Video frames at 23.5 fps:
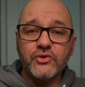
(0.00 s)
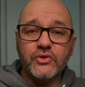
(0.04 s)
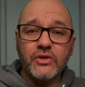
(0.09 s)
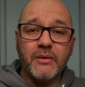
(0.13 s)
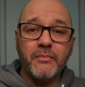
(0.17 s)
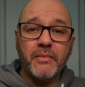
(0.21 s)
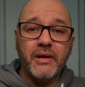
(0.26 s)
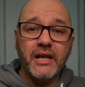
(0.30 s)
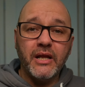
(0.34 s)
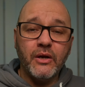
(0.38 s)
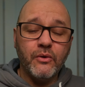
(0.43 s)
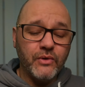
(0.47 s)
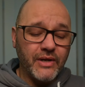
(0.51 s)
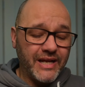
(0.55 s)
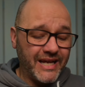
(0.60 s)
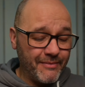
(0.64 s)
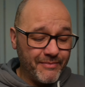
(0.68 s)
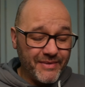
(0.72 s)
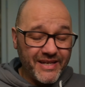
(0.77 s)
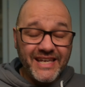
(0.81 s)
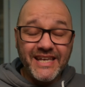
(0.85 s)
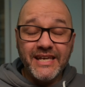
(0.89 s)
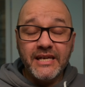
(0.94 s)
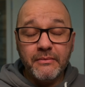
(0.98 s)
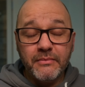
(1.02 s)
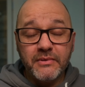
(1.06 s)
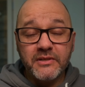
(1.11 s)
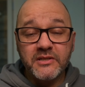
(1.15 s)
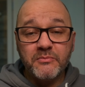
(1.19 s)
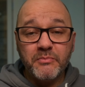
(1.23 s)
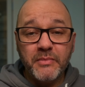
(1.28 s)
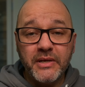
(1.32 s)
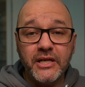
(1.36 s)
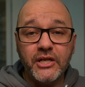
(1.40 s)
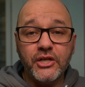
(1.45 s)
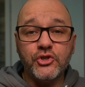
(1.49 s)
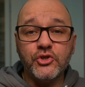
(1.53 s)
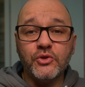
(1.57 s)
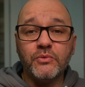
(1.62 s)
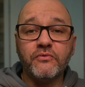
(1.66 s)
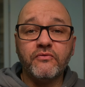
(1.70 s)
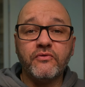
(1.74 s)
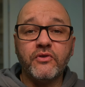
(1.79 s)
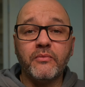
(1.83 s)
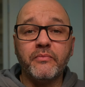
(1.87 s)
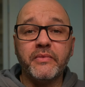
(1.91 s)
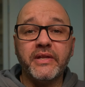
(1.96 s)
So it enables me to
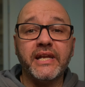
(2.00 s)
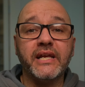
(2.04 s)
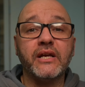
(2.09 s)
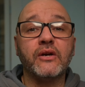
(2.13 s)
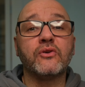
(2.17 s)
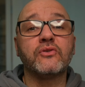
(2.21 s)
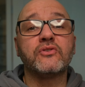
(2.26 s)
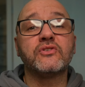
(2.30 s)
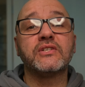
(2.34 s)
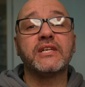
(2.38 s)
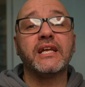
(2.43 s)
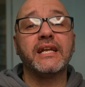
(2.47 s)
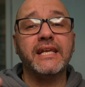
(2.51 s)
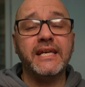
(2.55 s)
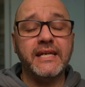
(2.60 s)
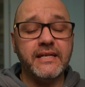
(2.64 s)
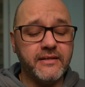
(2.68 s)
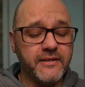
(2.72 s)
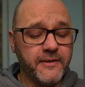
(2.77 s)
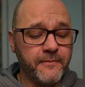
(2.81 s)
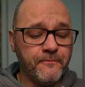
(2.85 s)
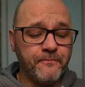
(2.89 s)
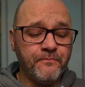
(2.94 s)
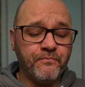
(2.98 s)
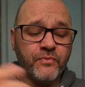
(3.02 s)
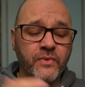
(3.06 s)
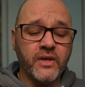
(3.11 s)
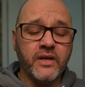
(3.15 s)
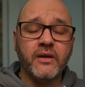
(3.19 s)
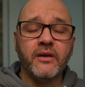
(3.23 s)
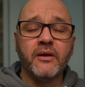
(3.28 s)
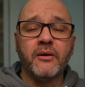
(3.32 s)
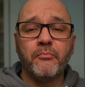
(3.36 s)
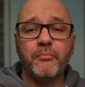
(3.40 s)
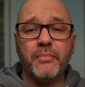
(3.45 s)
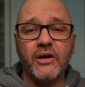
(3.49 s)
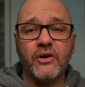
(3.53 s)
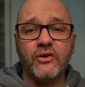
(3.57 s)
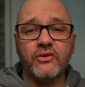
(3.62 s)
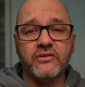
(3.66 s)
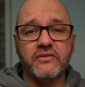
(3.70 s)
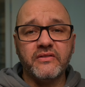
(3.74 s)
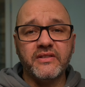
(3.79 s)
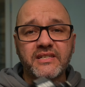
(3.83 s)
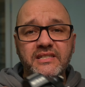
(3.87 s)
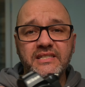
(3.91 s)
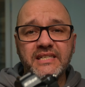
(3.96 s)
jump from the Nikon Z8 back
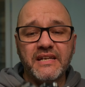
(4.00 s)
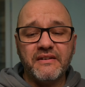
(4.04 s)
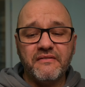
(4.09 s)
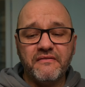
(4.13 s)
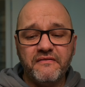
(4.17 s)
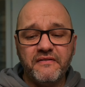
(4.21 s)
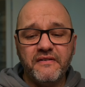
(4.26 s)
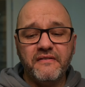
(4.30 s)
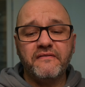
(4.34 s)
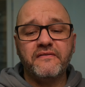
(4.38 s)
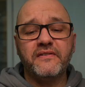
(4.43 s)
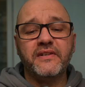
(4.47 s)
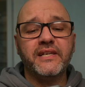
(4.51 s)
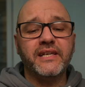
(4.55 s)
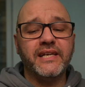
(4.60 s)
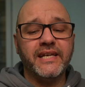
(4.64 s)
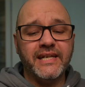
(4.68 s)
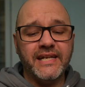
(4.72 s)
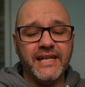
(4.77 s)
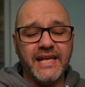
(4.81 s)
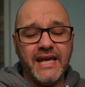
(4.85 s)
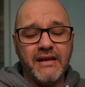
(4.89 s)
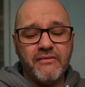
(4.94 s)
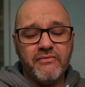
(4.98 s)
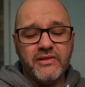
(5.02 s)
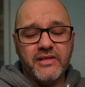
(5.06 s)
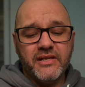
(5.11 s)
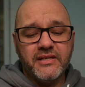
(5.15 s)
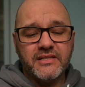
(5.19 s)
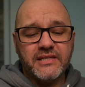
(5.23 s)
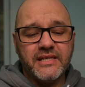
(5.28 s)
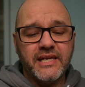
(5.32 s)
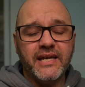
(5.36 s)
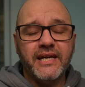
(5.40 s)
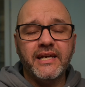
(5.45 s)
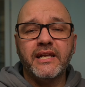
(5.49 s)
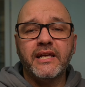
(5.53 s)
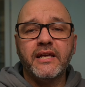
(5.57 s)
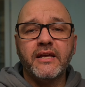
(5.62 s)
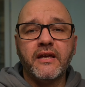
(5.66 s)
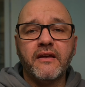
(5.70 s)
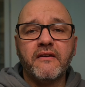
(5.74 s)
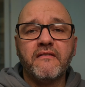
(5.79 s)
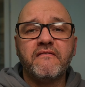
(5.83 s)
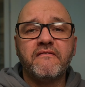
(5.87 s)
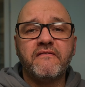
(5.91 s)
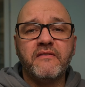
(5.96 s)
onto the Z50, and everything's kind of
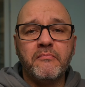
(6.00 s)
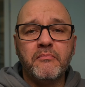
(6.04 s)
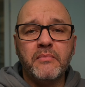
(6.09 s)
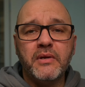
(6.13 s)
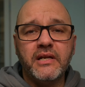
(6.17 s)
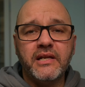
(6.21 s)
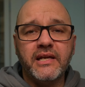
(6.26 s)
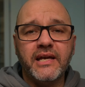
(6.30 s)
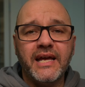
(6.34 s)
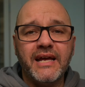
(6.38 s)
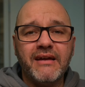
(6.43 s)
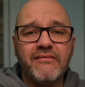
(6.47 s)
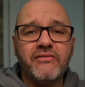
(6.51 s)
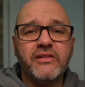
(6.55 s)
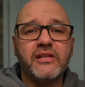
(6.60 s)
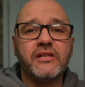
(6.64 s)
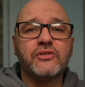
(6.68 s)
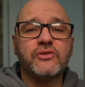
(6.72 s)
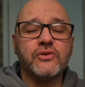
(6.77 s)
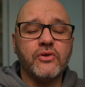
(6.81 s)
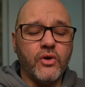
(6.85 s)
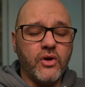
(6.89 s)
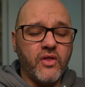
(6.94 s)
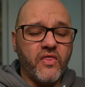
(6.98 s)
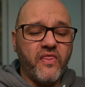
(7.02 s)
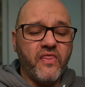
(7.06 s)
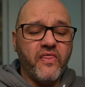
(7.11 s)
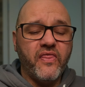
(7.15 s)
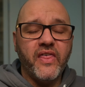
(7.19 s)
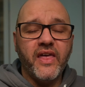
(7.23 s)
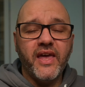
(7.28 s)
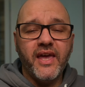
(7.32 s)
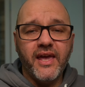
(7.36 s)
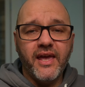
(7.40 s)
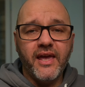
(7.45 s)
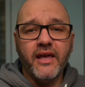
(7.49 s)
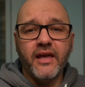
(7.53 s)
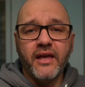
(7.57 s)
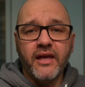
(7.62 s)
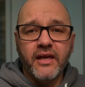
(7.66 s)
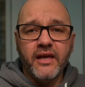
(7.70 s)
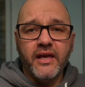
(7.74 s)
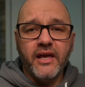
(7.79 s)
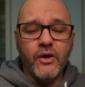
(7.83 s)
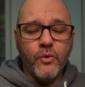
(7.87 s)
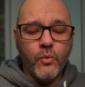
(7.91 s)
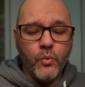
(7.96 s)
familiar, everything's there,
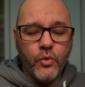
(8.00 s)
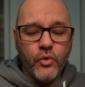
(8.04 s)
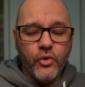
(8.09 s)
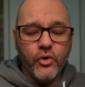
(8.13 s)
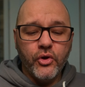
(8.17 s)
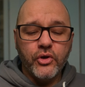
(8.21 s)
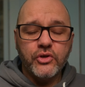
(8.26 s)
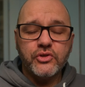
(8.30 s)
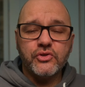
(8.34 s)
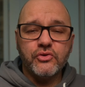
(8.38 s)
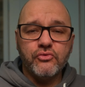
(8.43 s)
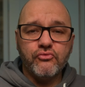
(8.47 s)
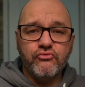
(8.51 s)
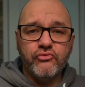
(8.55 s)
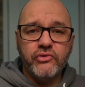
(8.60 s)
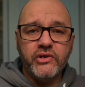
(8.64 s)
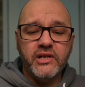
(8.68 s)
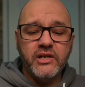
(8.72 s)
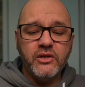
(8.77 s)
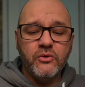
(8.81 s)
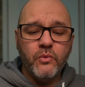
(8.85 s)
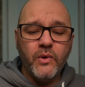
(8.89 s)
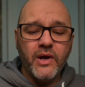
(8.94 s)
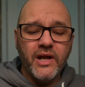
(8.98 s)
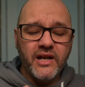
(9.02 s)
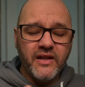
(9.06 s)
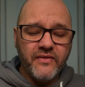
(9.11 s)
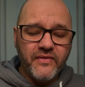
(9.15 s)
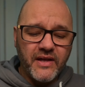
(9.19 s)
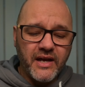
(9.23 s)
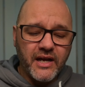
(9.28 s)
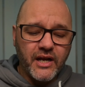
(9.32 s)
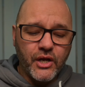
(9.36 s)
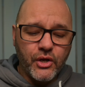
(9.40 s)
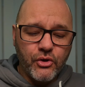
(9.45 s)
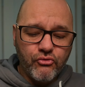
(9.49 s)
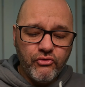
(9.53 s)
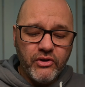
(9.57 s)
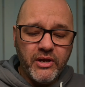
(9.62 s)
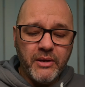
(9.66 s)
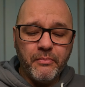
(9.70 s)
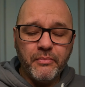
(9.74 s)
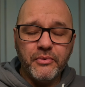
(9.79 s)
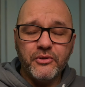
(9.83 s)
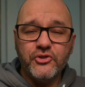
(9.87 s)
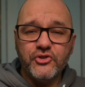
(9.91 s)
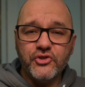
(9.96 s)
it works really well, and that
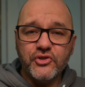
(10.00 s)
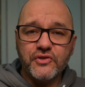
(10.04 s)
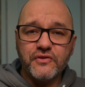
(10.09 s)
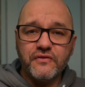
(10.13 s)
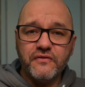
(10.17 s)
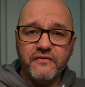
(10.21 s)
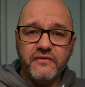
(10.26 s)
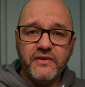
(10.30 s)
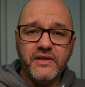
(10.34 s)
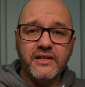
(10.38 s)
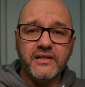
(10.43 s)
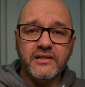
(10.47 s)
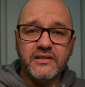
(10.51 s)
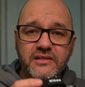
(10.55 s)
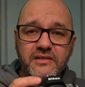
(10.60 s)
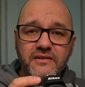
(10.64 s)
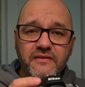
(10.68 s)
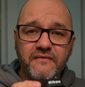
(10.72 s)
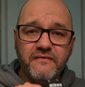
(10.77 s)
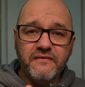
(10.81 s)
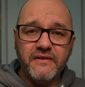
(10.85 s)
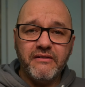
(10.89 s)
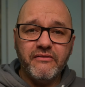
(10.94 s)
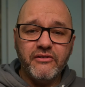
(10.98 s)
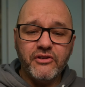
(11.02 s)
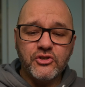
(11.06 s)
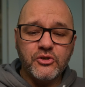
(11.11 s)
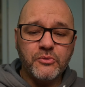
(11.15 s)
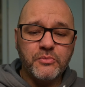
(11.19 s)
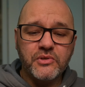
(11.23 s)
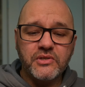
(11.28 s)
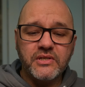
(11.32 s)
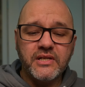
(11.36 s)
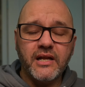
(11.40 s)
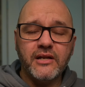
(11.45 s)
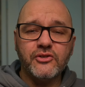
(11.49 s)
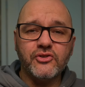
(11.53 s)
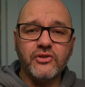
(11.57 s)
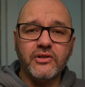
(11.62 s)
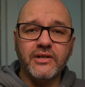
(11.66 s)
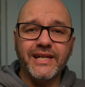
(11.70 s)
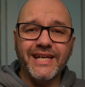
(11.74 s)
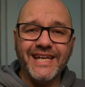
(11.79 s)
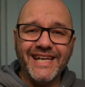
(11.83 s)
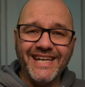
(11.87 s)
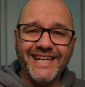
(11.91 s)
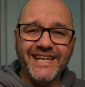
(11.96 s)
grip just feels very
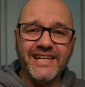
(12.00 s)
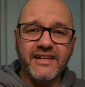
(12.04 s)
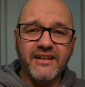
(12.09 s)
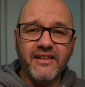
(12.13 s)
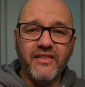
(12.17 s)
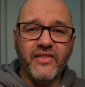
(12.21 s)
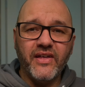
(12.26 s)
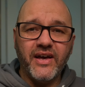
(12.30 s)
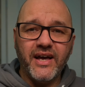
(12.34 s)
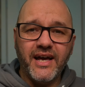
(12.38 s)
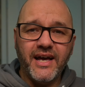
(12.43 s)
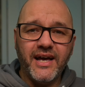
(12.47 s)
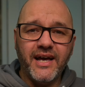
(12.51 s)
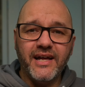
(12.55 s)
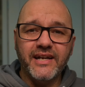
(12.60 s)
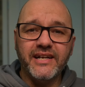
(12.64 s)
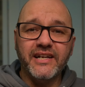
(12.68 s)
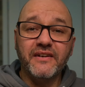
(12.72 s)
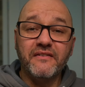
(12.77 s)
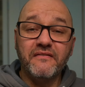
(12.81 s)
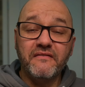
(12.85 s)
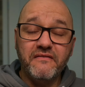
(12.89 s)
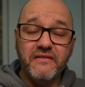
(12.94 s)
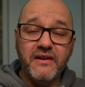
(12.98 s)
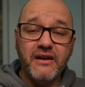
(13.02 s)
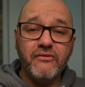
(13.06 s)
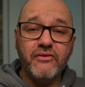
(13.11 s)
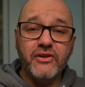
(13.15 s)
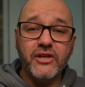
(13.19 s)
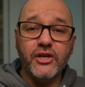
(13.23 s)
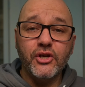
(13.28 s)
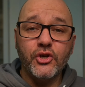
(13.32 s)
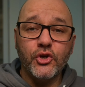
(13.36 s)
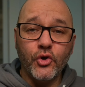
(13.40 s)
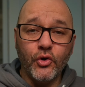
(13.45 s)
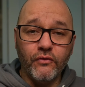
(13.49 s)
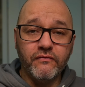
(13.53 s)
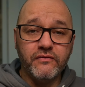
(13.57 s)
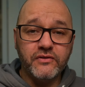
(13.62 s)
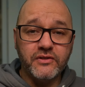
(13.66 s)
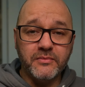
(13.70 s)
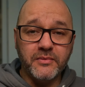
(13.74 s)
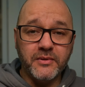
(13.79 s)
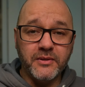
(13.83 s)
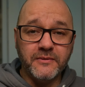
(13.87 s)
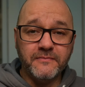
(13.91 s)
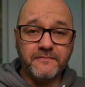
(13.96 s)
substantial in the hand and very
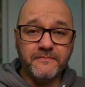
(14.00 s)
comfortable.